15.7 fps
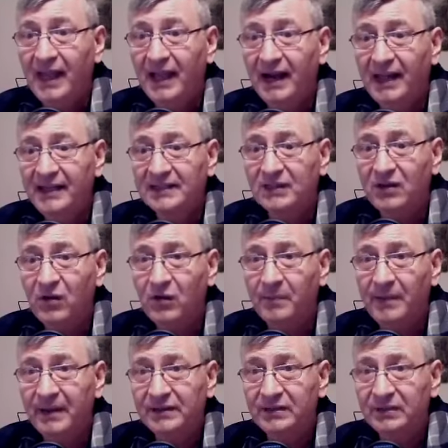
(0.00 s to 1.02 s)
And let's go
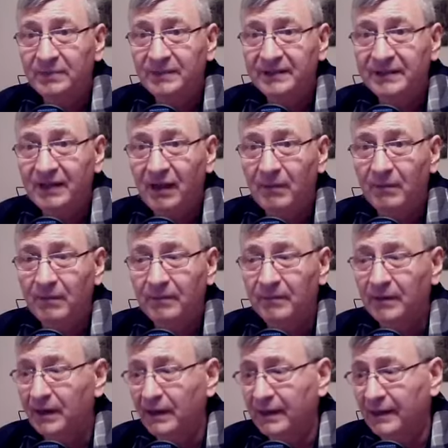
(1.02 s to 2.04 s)
back to Psalm
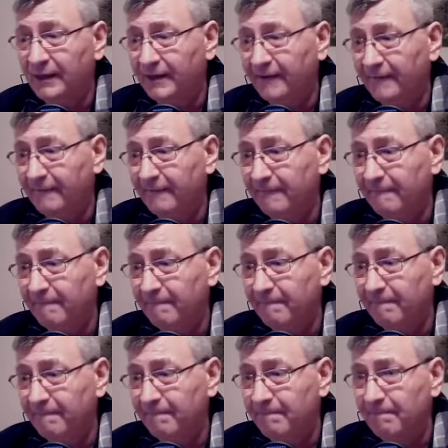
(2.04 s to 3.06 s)

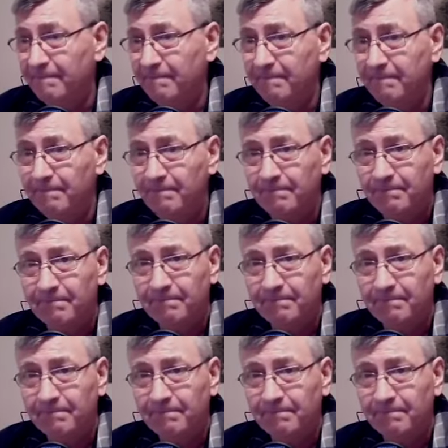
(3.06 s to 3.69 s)
um,